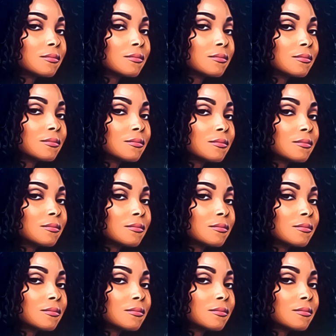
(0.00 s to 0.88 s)
and it's
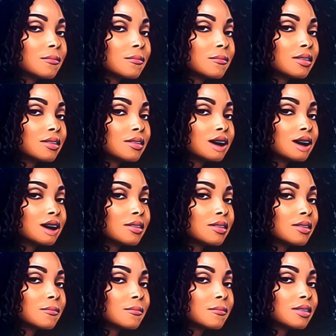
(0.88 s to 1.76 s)
making him look
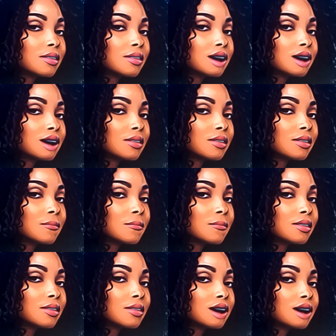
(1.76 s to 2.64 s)
even more
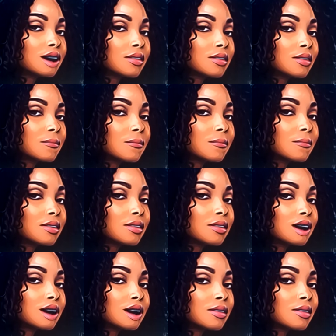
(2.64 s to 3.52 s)
unhinged.
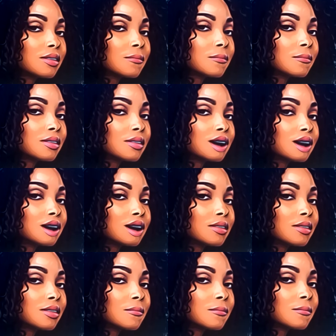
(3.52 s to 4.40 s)
I wish you would just let
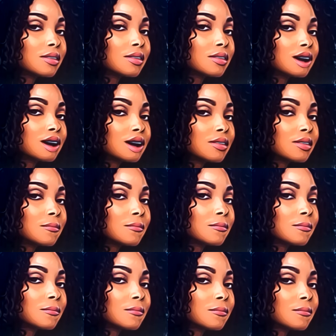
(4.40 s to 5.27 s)
loose so
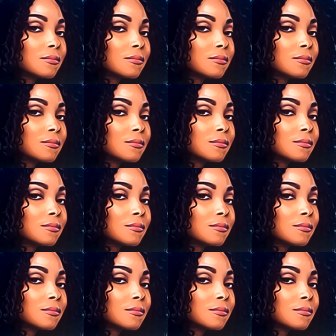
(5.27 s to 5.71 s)
we could see the